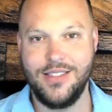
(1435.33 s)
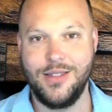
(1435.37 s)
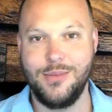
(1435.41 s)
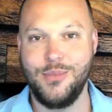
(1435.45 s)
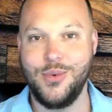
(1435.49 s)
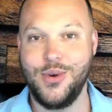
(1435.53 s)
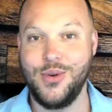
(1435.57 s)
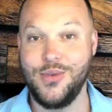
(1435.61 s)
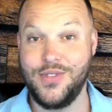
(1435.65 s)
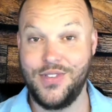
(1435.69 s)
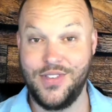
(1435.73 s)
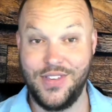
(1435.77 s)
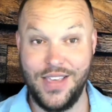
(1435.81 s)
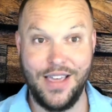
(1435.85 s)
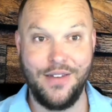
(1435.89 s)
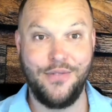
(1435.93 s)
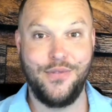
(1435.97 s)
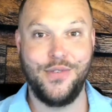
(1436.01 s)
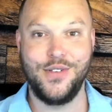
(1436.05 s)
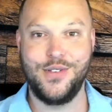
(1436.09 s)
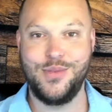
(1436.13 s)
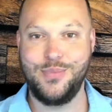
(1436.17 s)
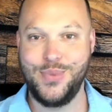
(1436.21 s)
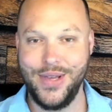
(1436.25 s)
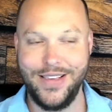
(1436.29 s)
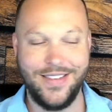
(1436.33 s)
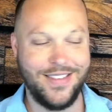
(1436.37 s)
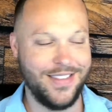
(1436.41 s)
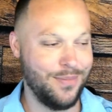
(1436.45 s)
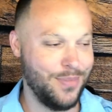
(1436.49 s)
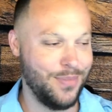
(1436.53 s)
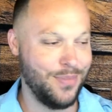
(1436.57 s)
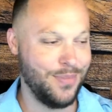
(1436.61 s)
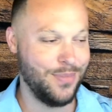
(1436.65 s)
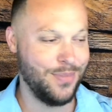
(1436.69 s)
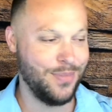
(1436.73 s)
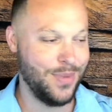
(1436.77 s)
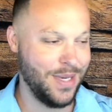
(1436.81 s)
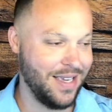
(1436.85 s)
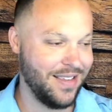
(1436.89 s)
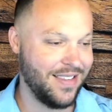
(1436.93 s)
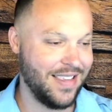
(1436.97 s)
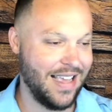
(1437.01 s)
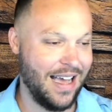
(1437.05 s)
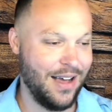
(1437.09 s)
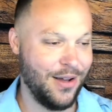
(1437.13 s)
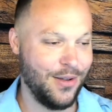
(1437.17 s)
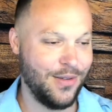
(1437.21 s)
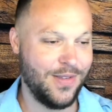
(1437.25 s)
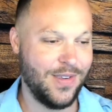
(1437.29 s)
safest place to be is
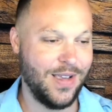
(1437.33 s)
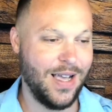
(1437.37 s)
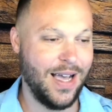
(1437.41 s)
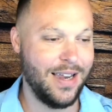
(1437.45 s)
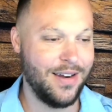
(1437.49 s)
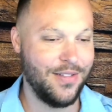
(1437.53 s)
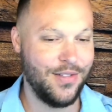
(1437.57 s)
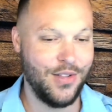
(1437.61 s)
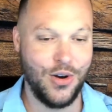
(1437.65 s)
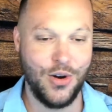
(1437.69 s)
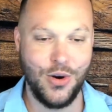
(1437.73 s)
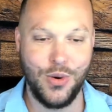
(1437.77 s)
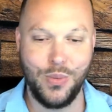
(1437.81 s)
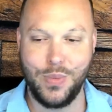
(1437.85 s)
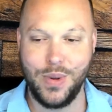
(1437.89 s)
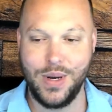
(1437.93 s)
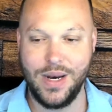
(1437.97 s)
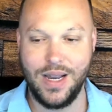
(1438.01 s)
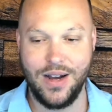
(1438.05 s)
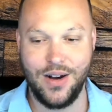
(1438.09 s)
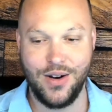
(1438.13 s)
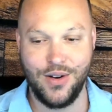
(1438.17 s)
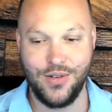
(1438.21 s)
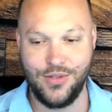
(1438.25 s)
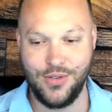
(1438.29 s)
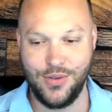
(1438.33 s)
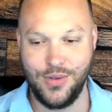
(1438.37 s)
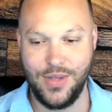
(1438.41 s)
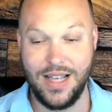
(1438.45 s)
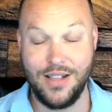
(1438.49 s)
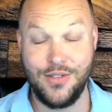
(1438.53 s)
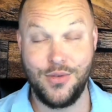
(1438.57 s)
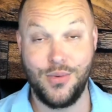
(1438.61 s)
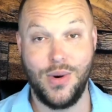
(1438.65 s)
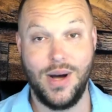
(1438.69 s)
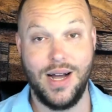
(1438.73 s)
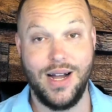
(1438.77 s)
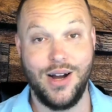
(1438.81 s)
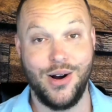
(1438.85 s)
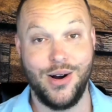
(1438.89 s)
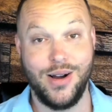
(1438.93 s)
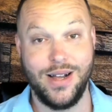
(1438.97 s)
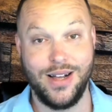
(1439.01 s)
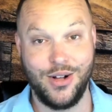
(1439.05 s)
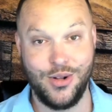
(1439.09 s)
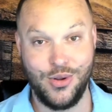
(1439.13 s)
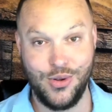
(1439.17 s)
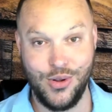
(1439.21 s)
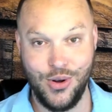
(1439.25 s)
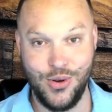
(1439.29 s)
outside in the open air. So that's why our
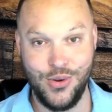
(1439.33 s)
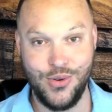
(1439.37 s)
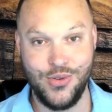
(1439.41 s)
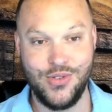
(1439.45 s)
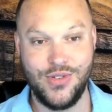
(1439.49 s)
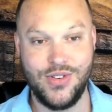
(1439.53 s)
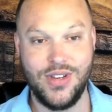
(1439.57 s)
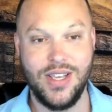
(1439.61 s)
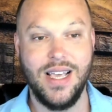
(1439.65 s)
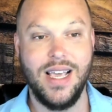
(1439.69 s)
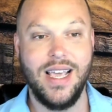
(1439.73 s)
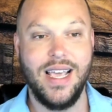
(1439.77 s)
enclosed air